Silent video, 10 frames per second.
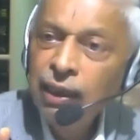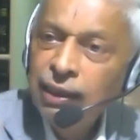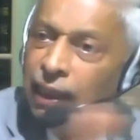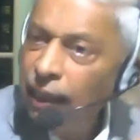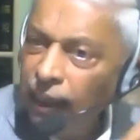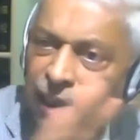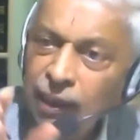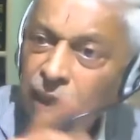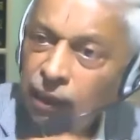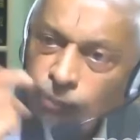Any
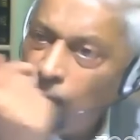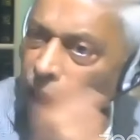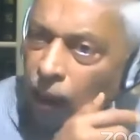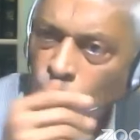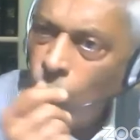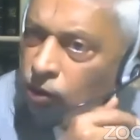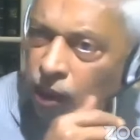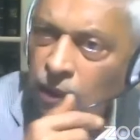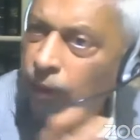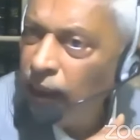other, if there are no
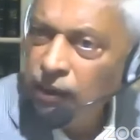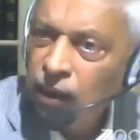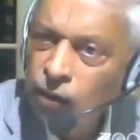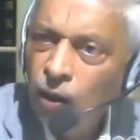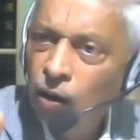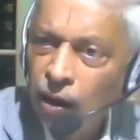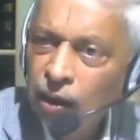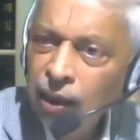ceremonies at all,